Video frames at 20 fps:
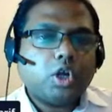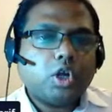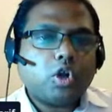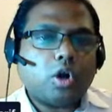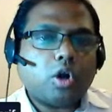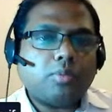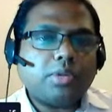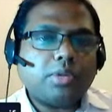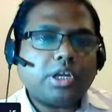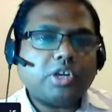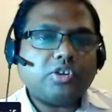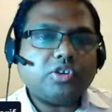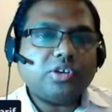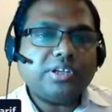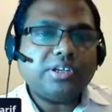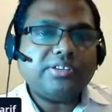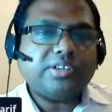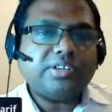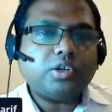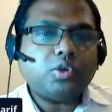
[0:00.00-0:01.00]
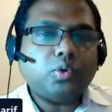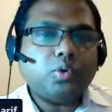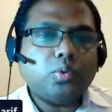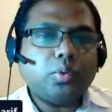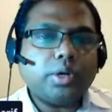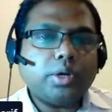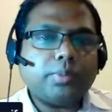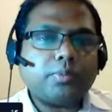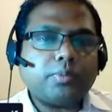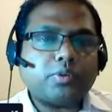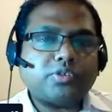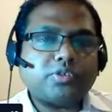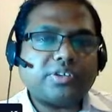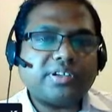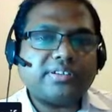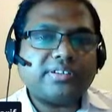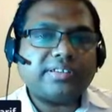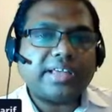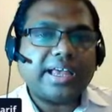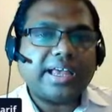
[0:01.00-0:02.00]
Communication is a two-way
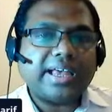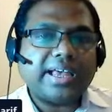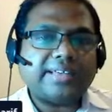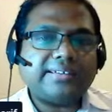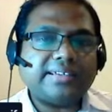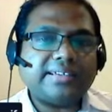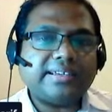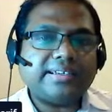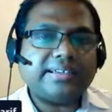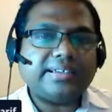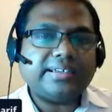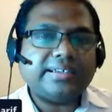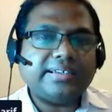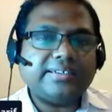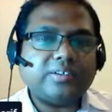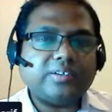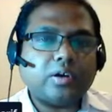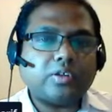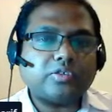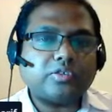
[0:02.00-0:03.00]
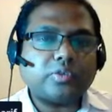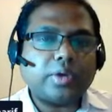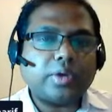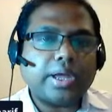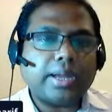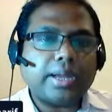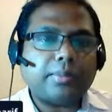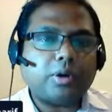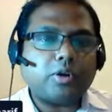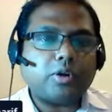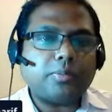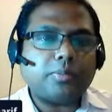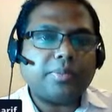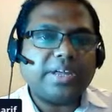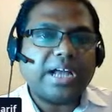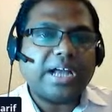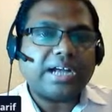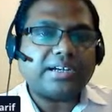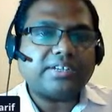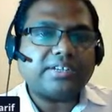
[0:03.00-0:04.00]
process as it is also about
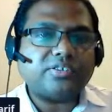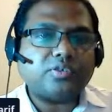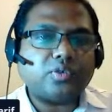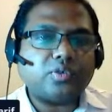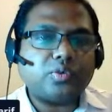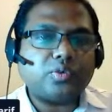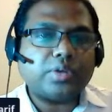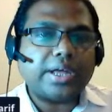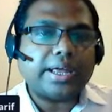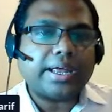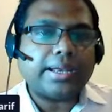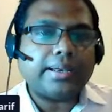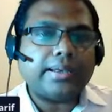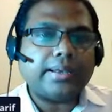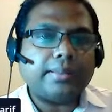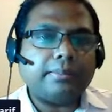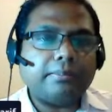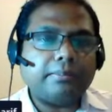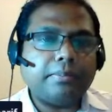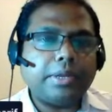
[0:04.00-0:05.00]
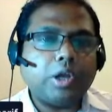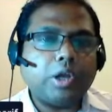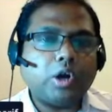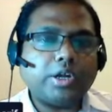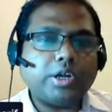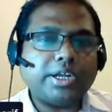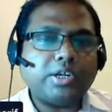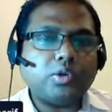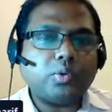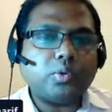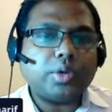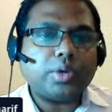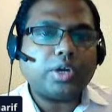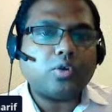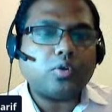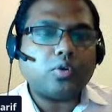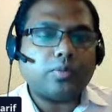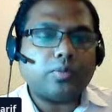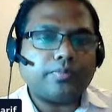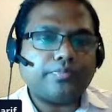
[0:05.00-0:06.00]
being understood and belonging to a
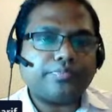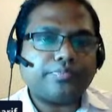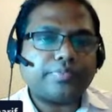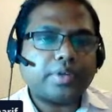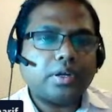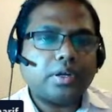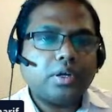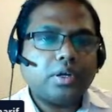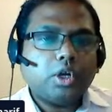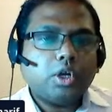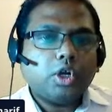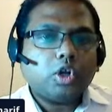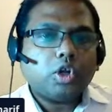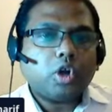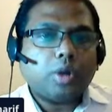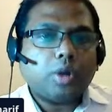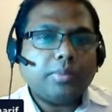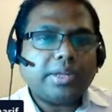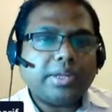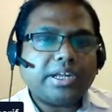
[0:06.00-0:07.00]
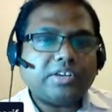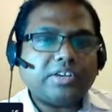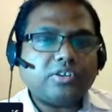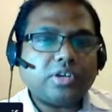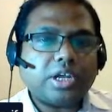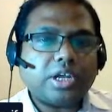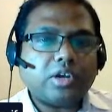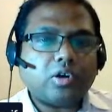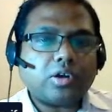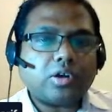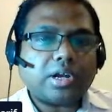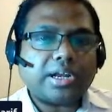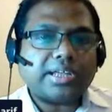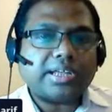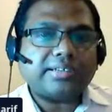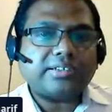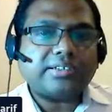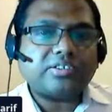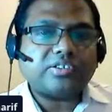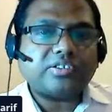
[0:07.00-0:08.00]
group. Communication and
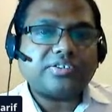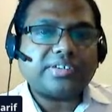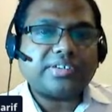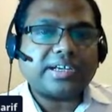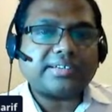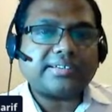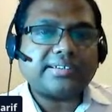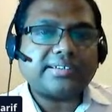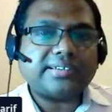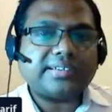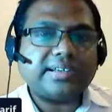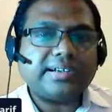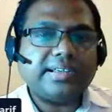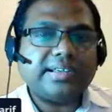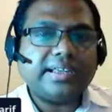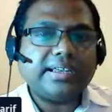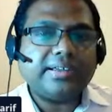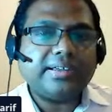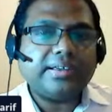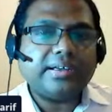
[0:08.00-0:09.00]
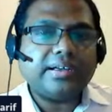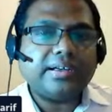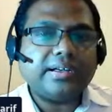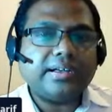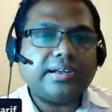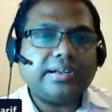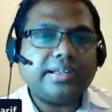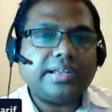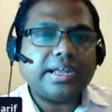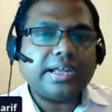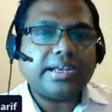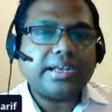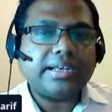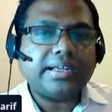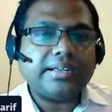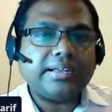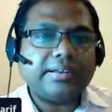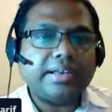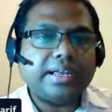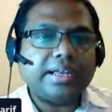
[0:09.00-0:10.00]
organization success are
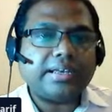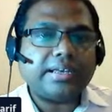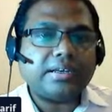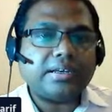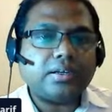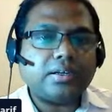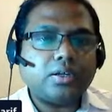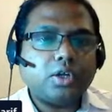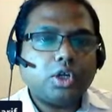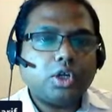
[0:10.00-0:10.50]
directly related.